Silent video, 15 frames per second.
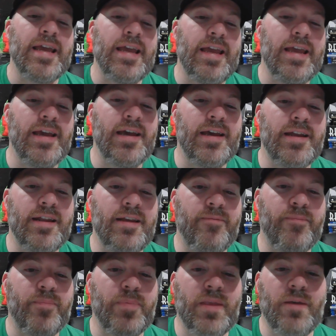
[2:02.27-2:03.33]
and
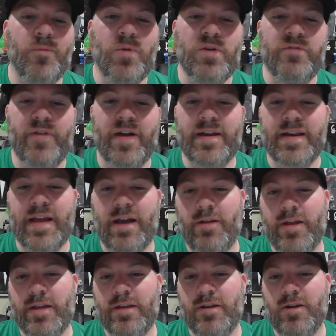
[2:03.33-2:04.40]
we find out,
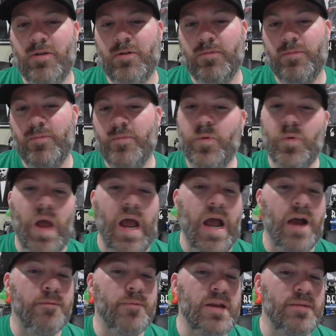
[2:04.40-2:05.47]
like, you know,
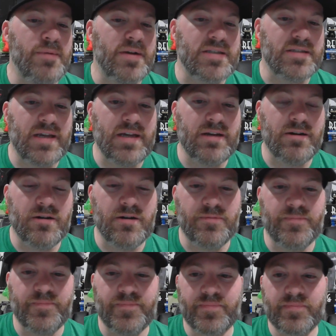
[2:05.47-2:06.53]
however many months
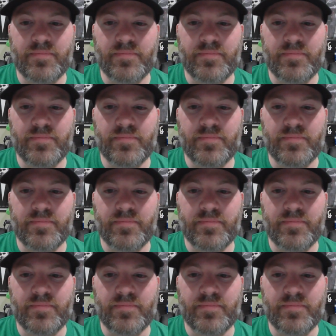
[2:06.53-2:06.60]
later,